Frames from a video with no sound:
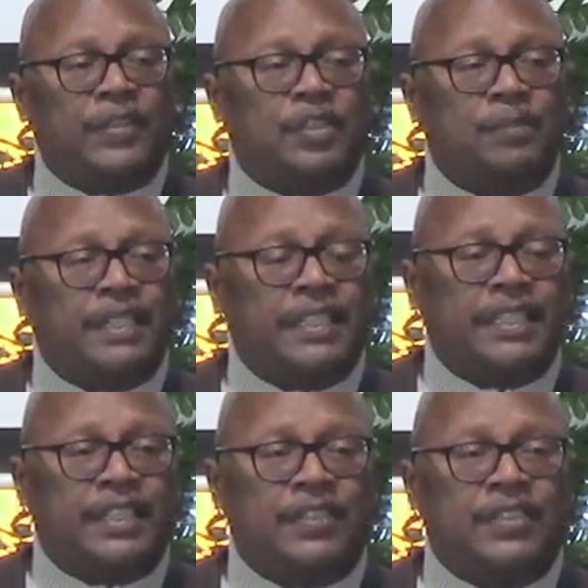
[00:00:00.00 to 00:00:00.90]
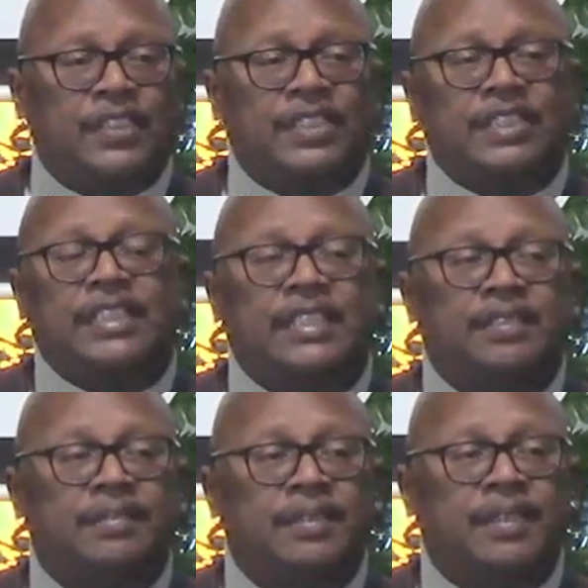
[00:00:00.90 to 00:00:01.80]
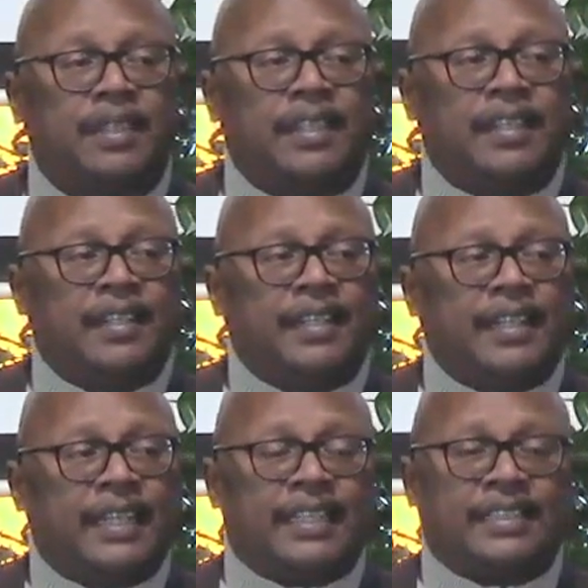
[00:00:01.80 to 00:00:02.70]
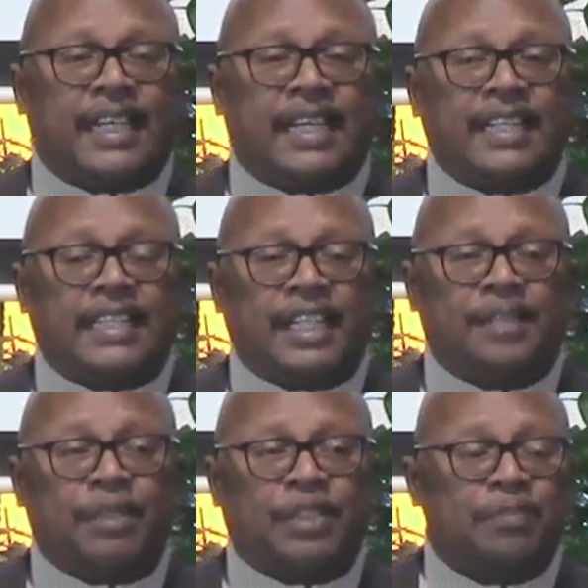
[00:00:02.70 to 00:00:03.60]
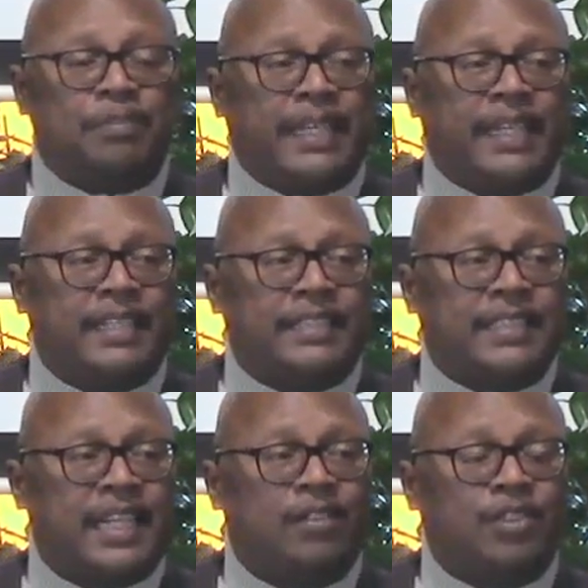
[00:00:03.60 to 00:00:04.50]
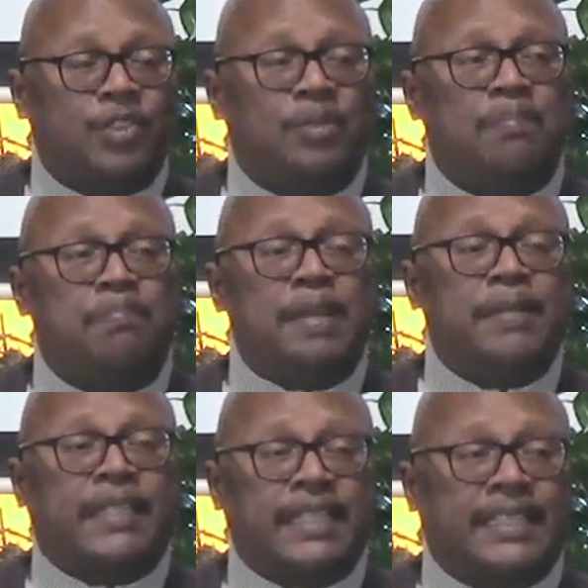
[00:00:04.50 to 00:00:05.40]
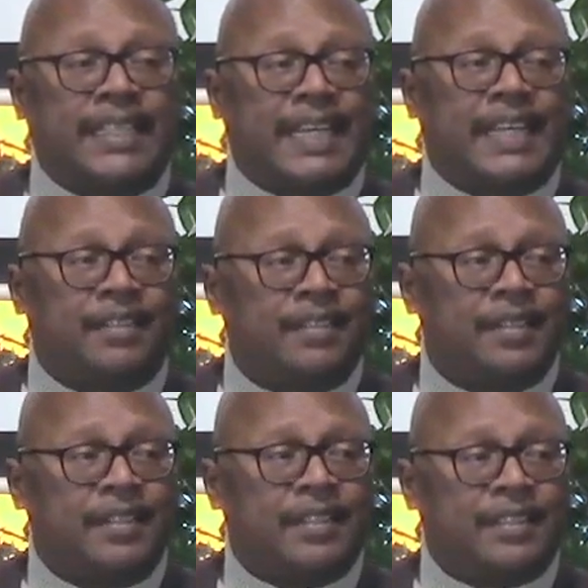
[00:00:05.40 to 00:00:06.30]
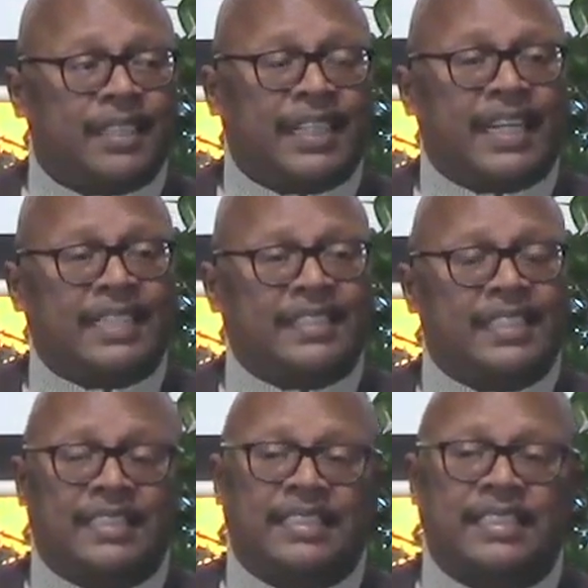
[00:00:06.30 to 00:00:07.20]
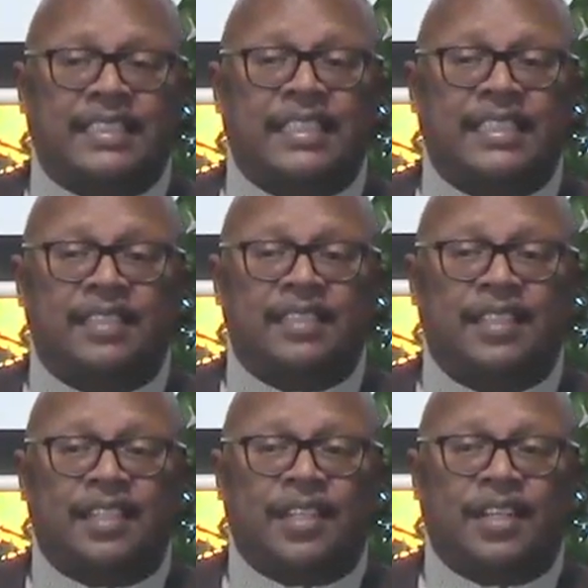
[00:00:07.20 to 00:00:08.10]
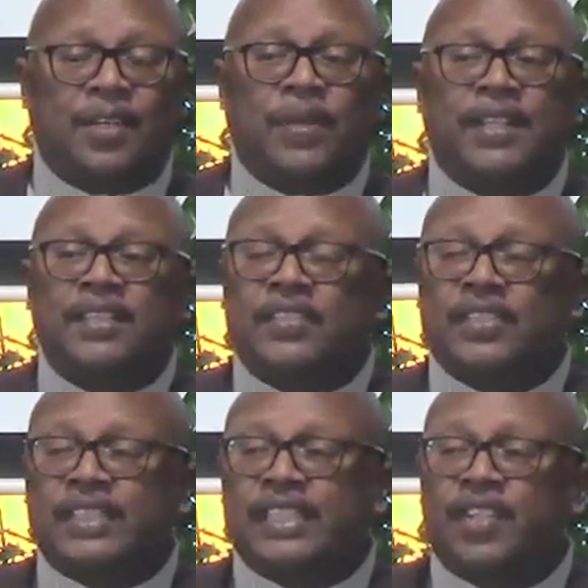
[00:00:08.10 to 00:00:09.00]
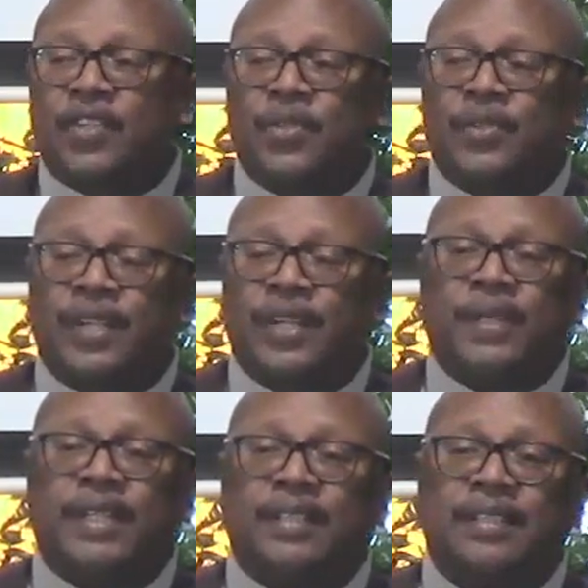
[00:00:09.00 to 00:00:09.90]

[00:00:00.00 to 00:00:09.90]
instrument in here is a sin, and it's not in here, but you're making a sound, so you're mimicking that God said is a sin. What other sin can you do that with?